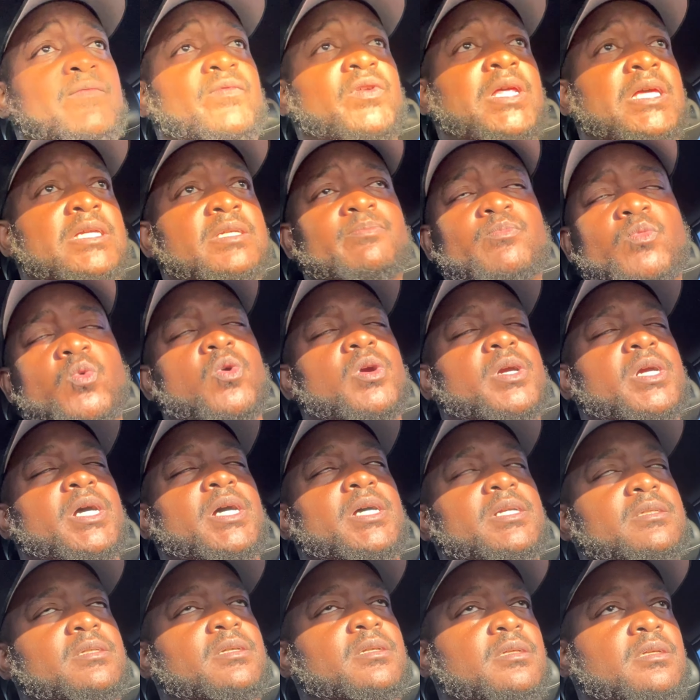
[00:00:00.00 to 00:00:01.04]
That's more
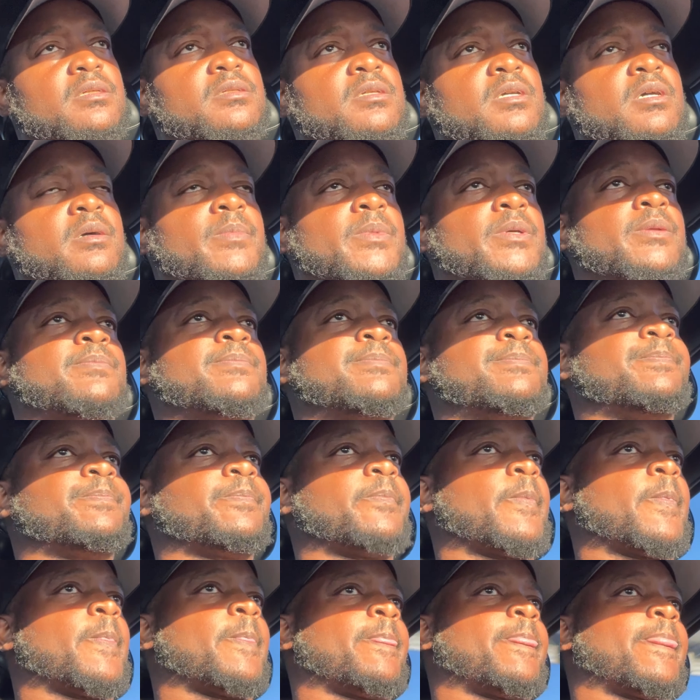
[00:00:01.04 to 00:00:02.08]
content that's
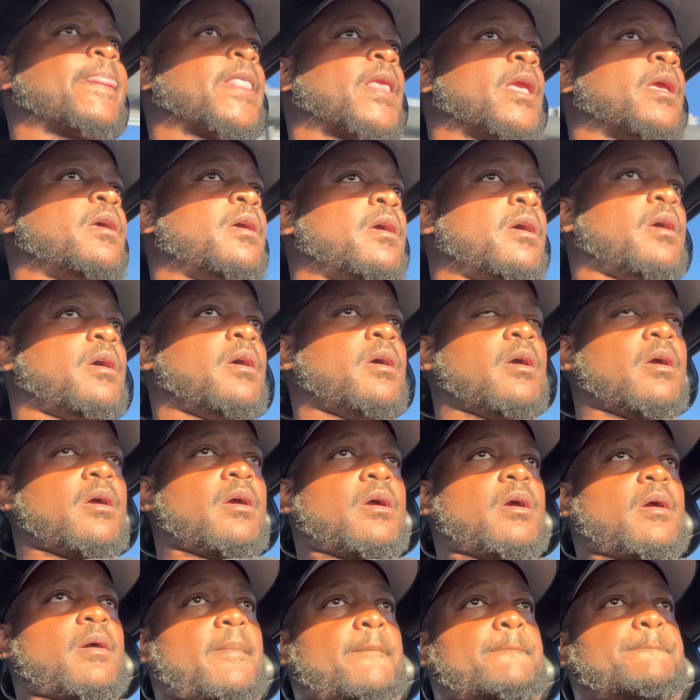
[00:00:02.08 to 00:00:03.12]

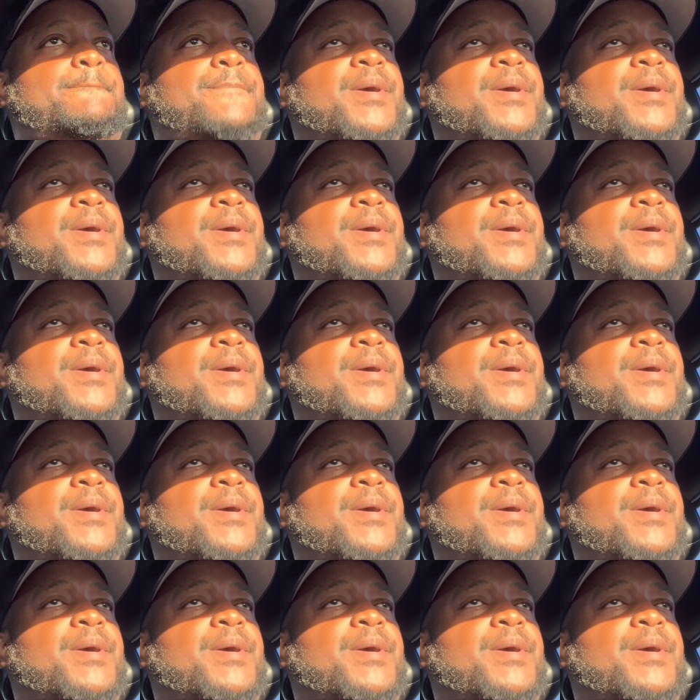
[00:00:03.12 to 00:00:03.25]
coming.